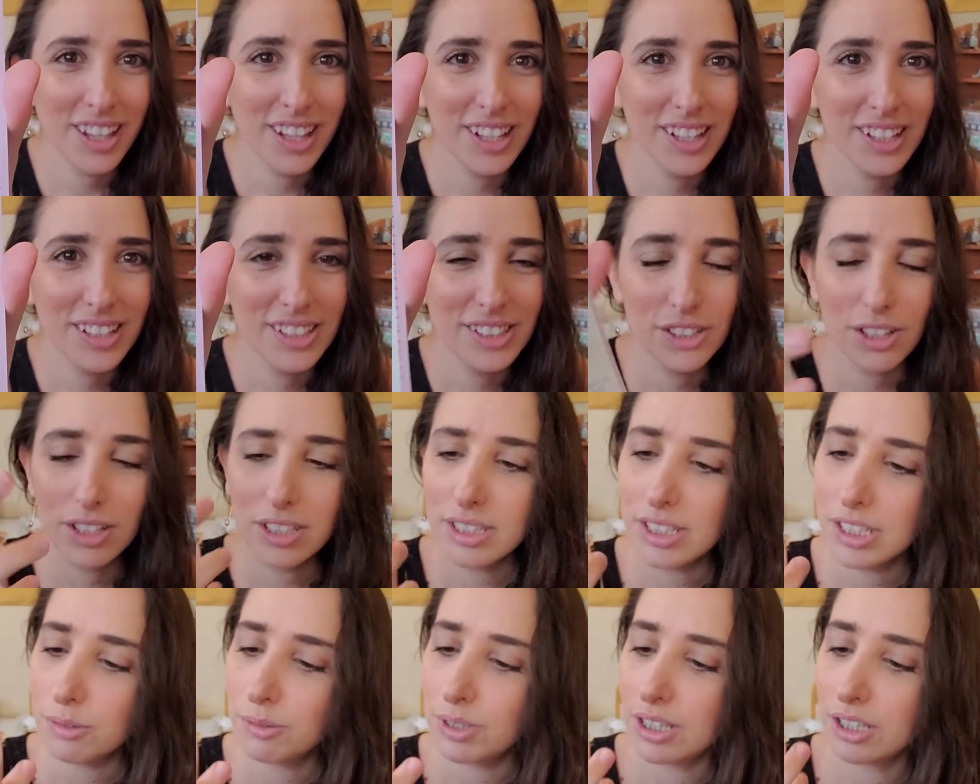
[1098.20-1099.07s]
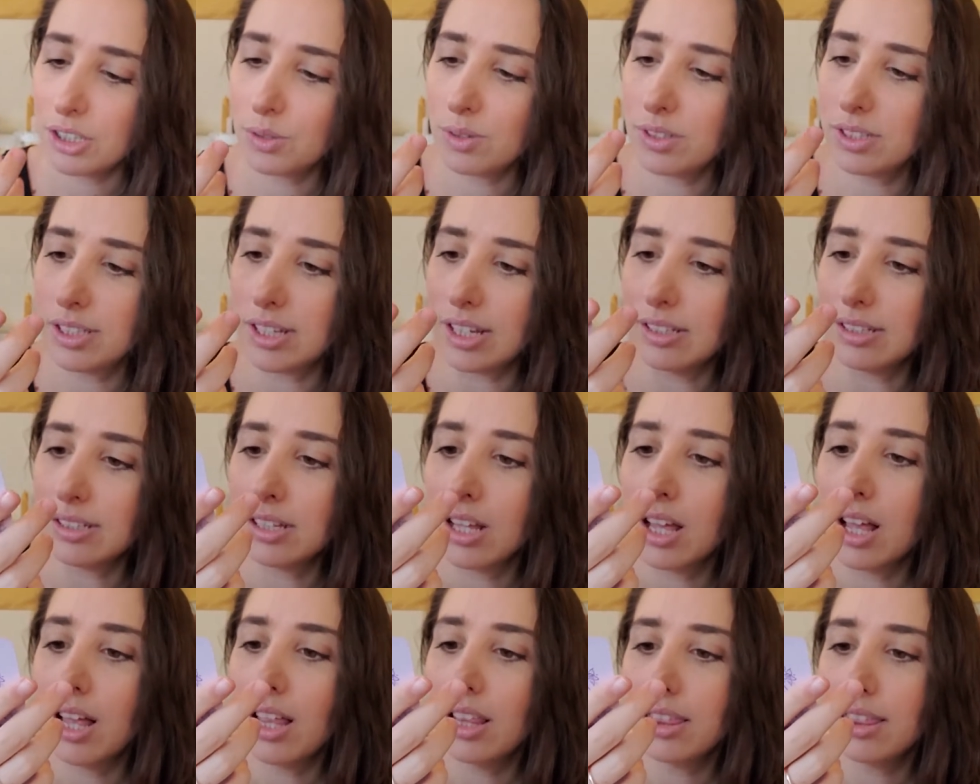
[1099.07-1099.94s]
So let's see what this one says.
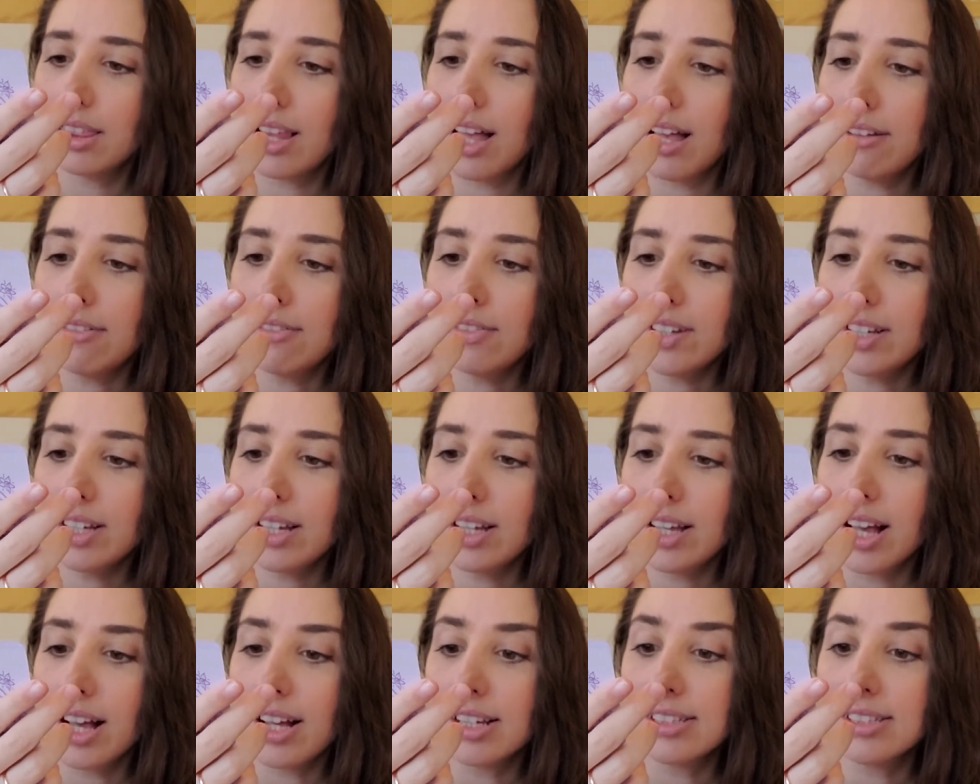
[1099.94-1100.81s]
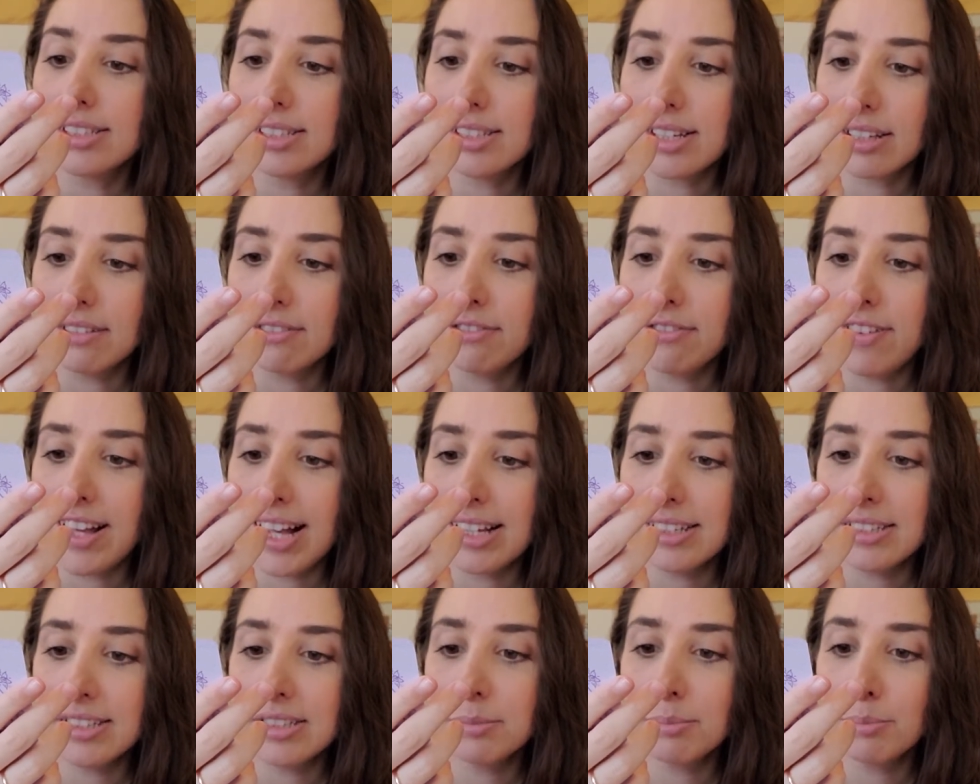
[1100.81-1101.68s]
Love, a
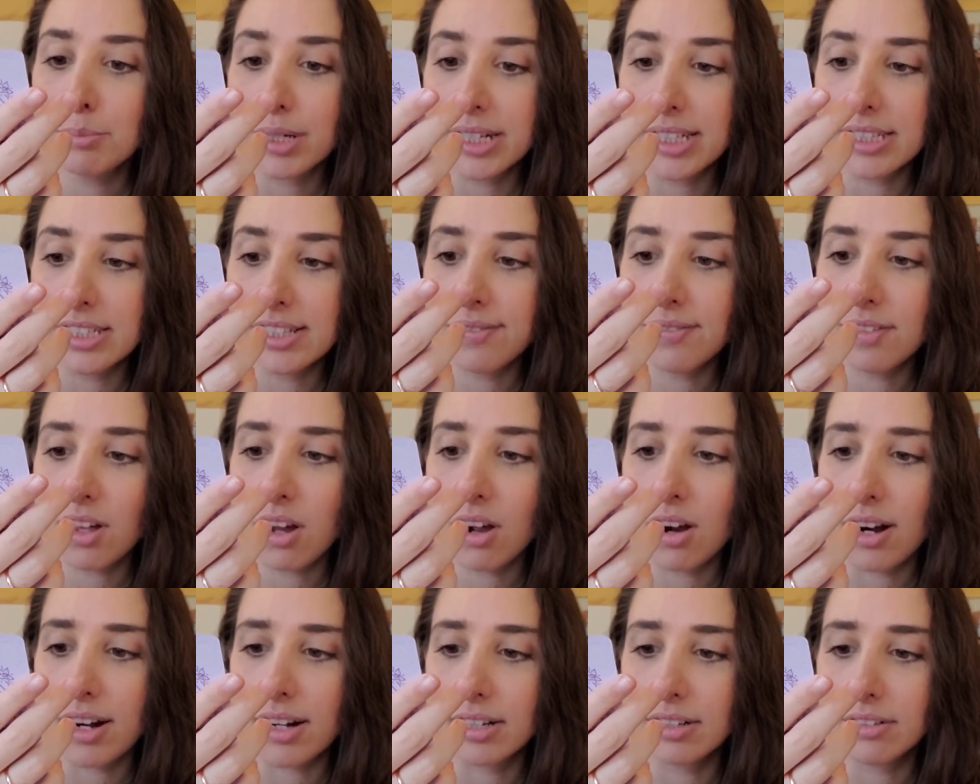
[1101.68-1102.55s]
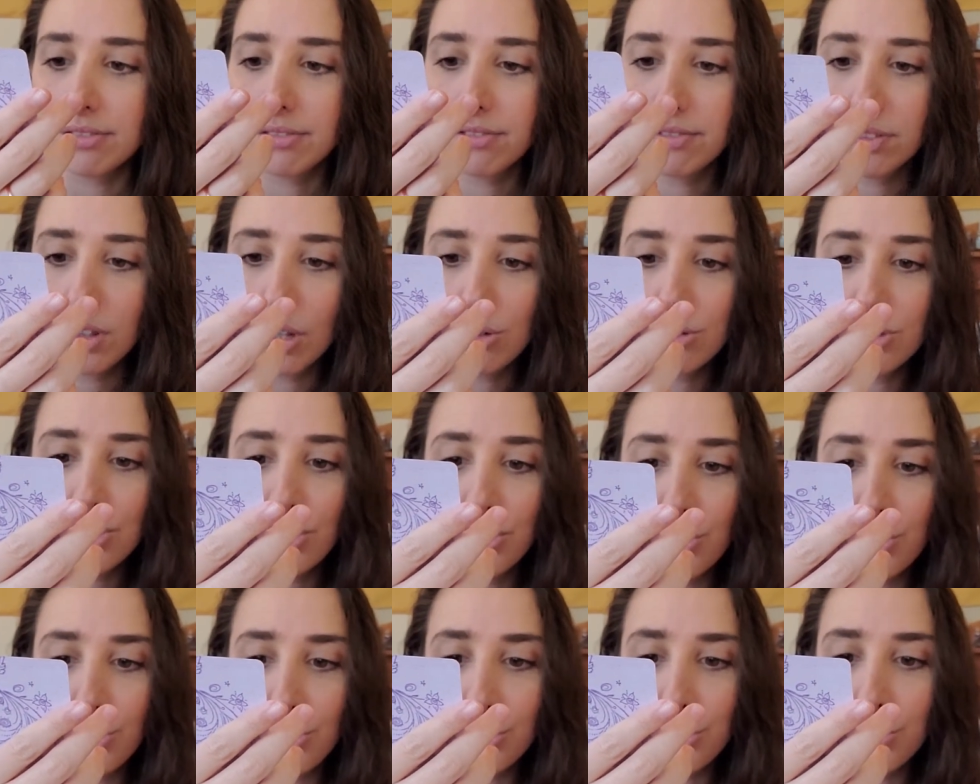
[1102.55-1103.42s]
steadfast embrace of the heart, flows
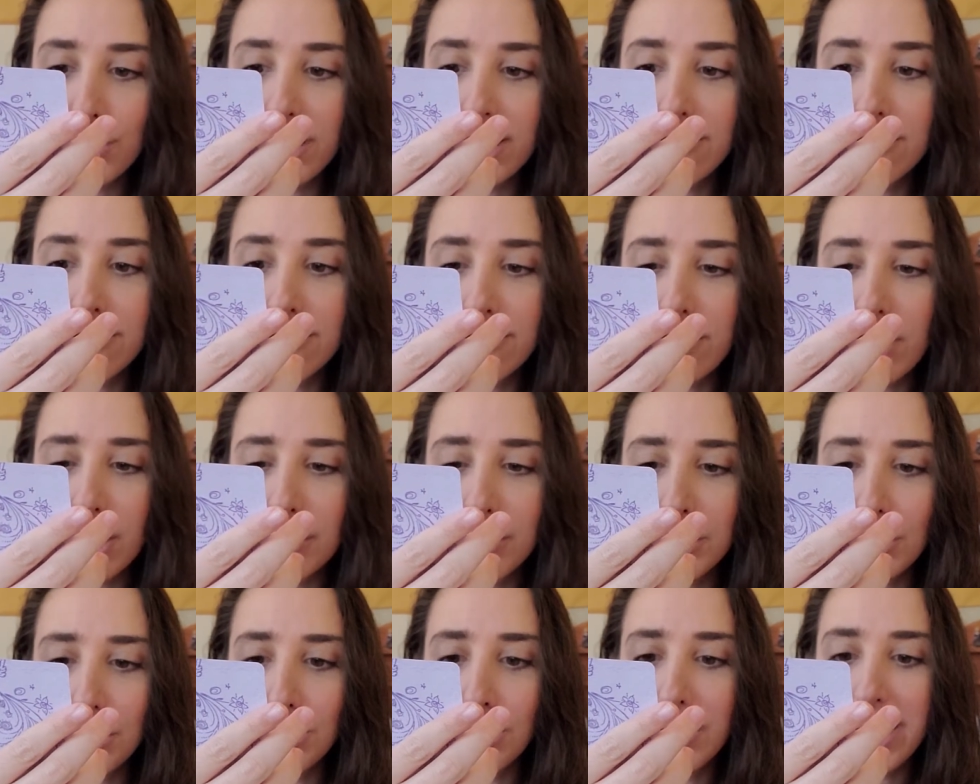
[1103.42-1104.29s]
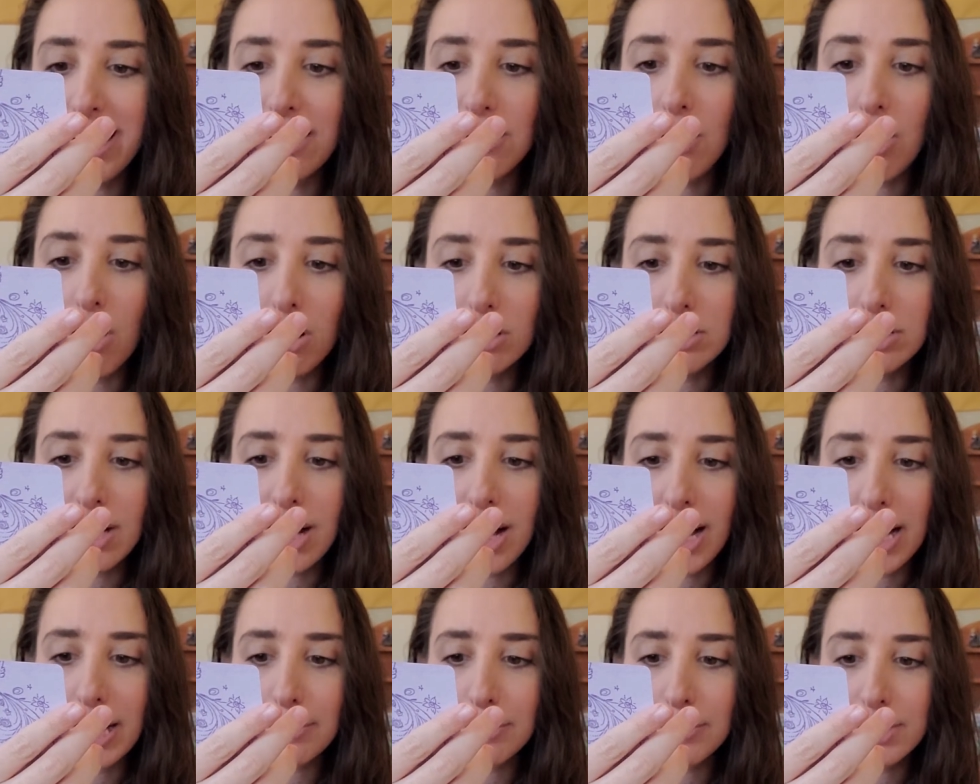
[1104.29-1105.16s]
through and from you at all
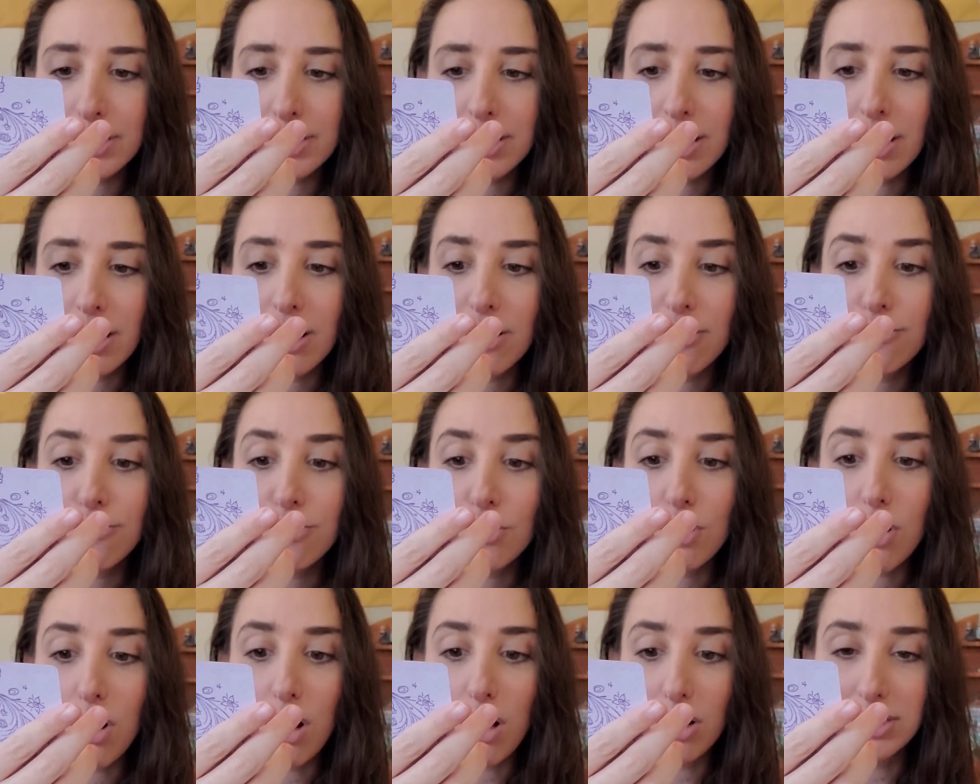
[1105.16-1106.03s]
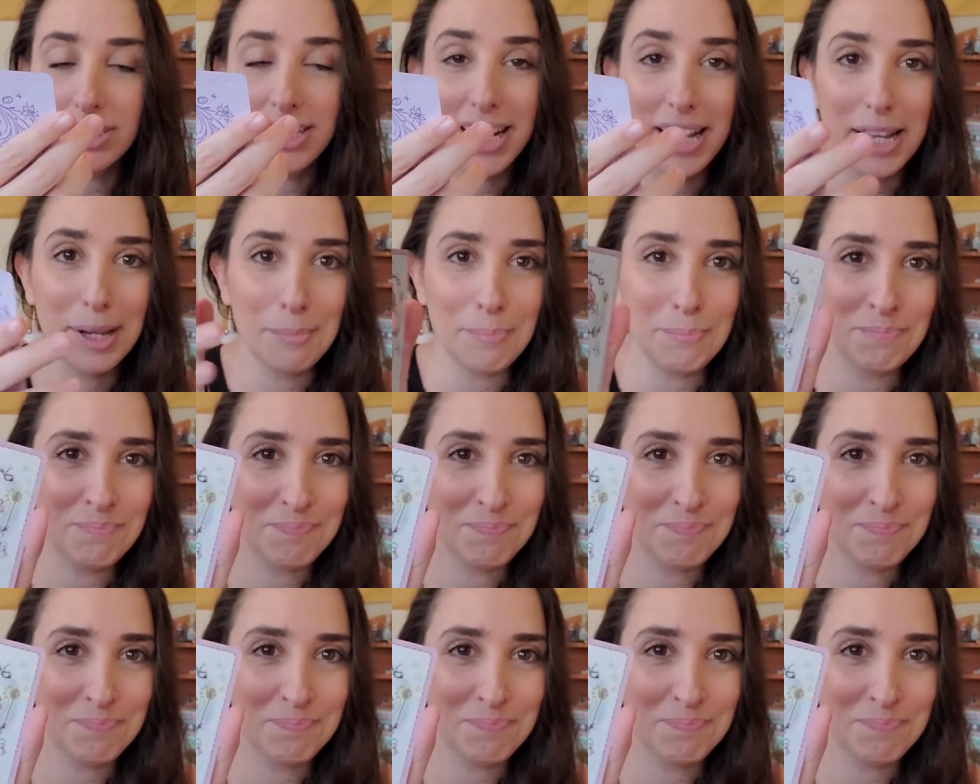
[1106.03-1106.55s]
times, for all time.